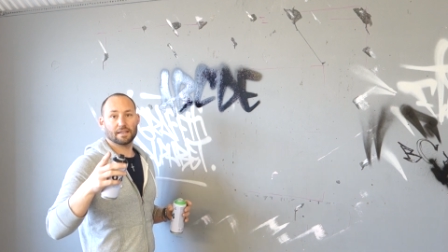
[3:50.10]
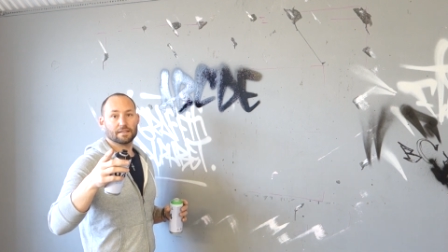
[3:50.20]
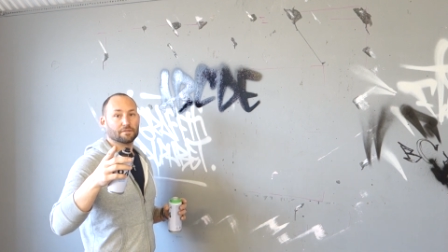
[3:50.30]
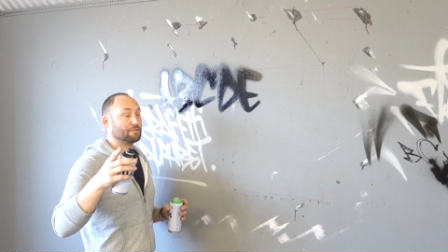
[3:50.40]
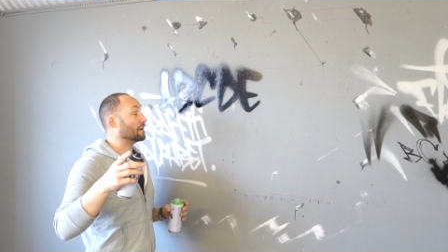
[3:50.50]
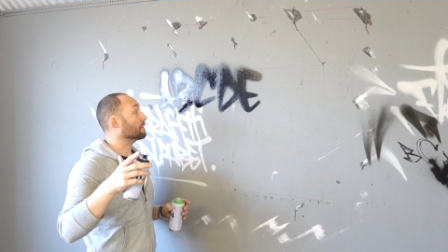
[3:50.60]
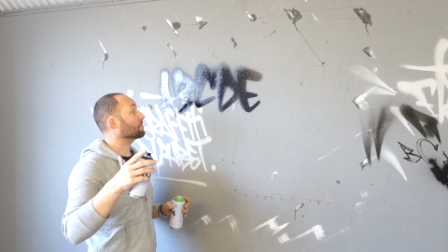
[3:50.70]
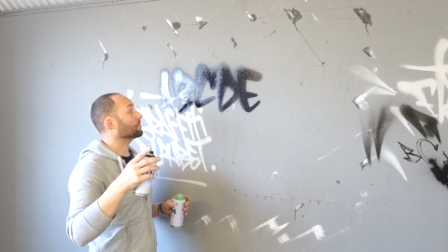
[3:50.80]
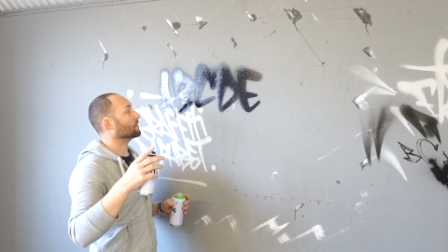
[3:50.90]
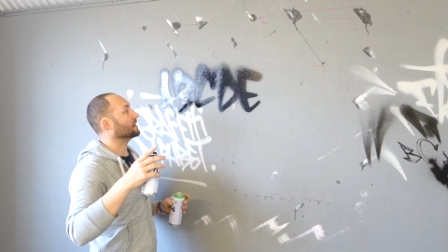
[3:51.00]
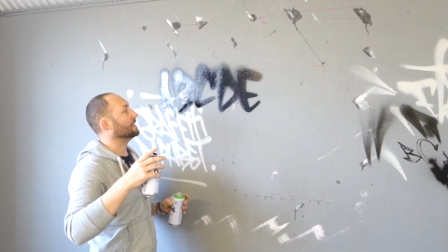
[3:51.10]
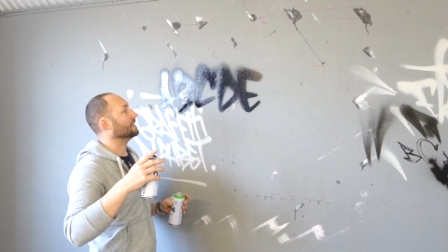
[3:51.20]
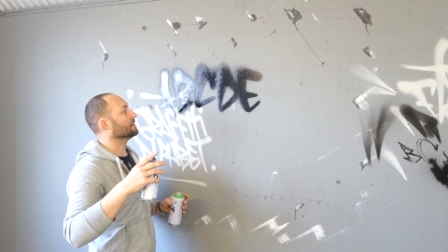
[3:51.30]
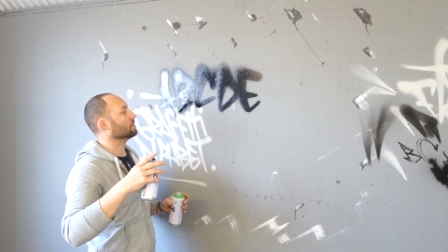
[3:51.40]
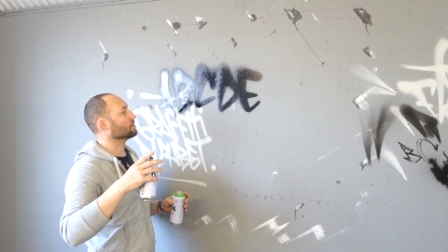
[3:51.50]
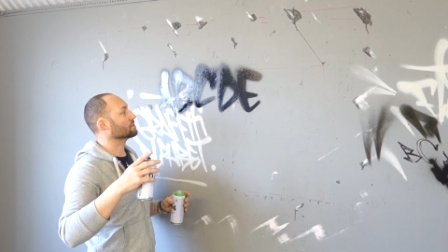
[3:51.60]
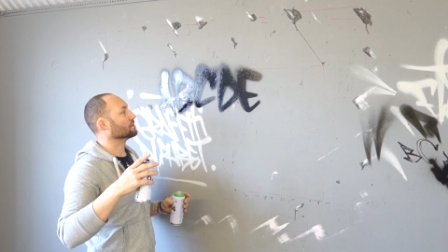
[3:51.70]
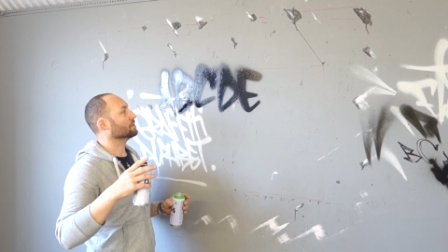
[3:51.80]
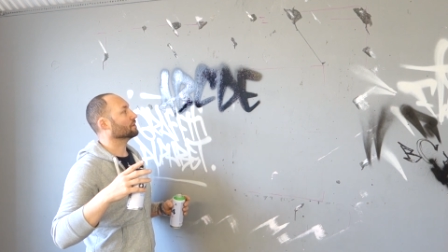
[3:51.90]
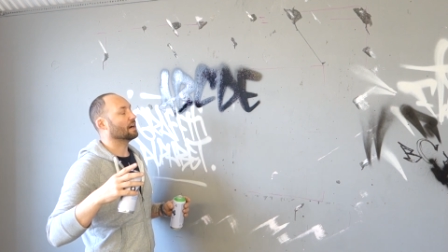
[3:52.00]
in the frame, and
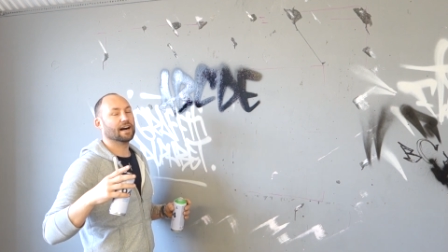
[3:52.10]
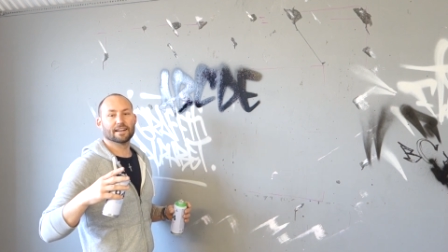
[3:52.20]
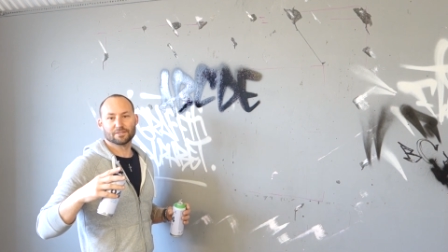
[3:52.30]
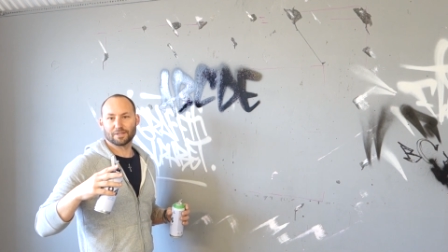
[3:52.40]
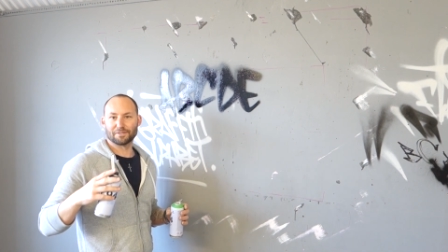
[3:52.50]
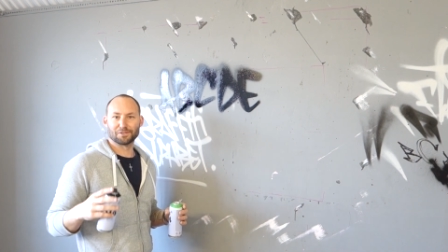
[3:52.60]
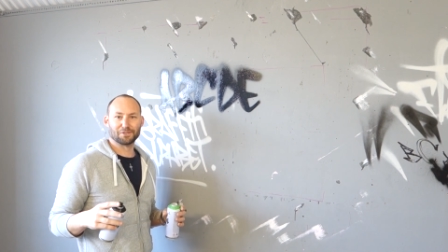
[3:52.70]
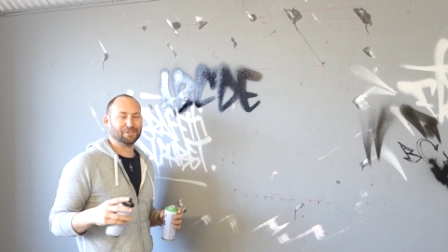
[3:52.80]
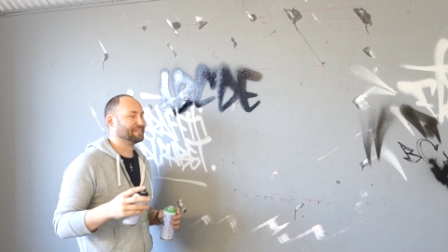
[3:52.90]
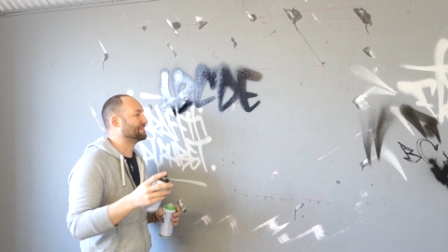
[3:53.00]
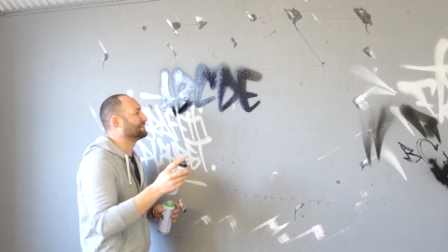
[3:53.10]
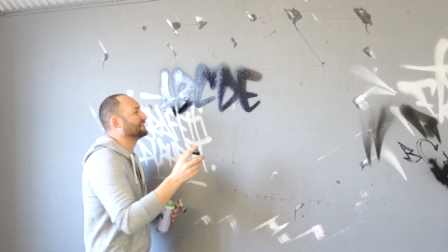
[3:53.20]
also I don't have to do this